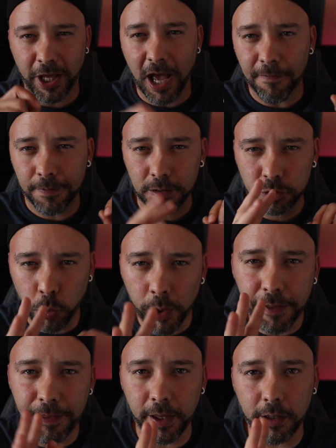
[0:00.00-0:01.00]
They have
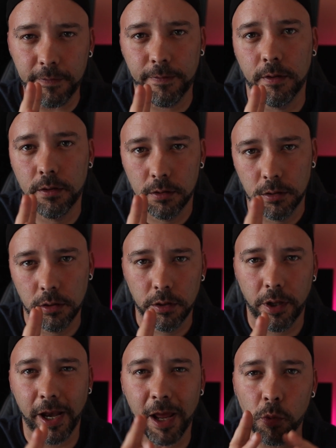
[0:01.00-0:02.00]
three things
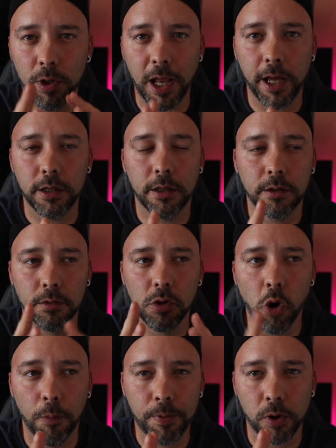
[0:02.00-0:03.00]
that I would like the
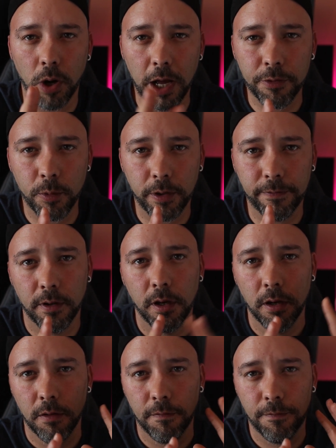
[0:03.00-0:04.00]
GoPro address
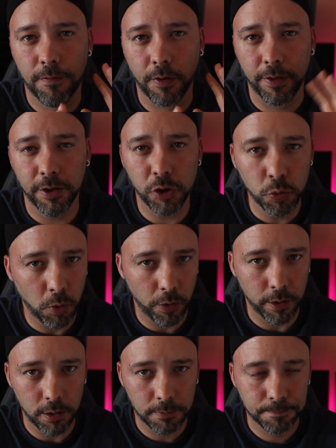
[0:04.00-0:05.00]
for the new
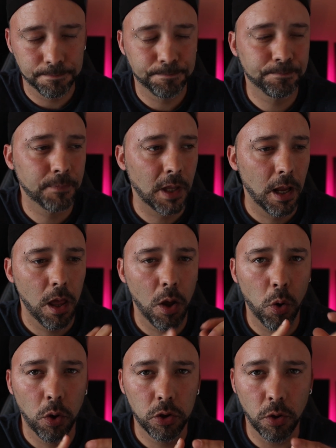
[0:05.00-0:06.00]
model.
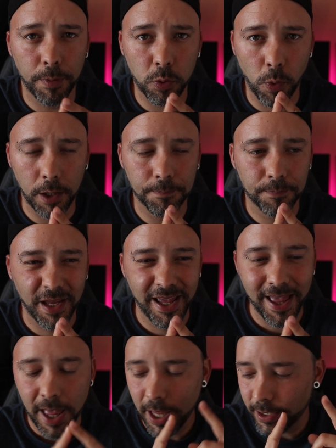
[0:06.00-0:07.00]
Number one,
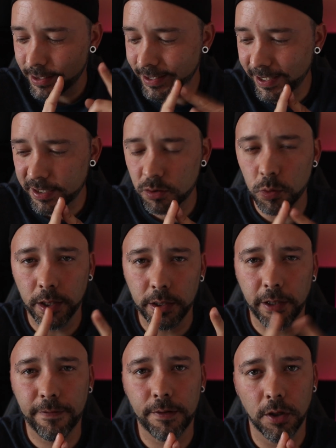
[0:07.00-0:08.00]
this
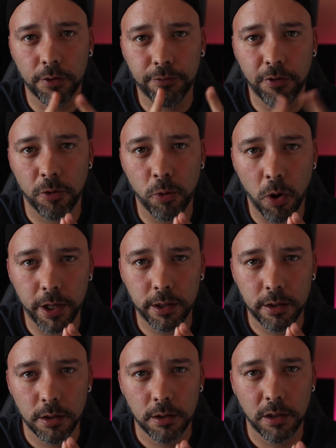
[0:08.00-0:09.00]
one is not so
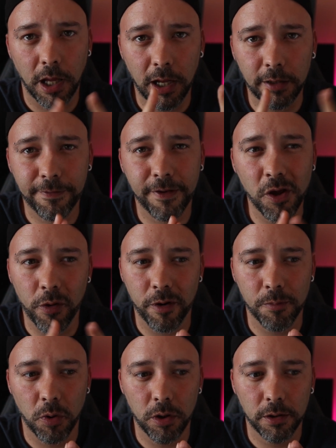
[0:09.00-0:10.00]
rugged as the other
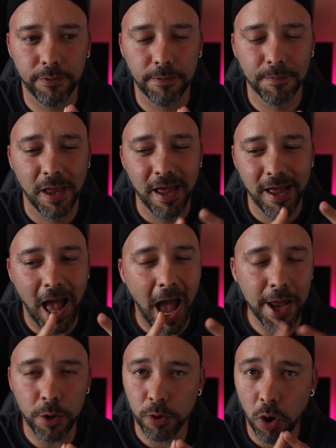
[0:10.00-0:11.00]
models.
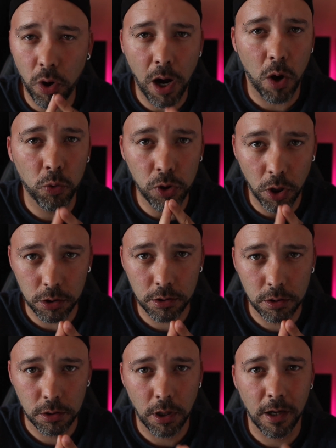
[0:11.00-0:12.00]
I don't know how
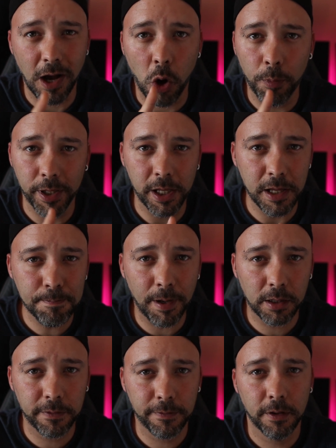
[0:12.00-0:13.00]
long, how many
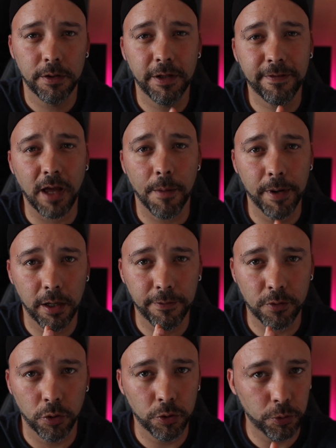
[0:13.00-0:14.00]
impacts this camera
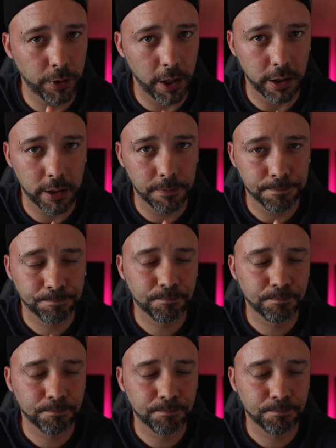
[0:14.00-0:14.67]
is going to take.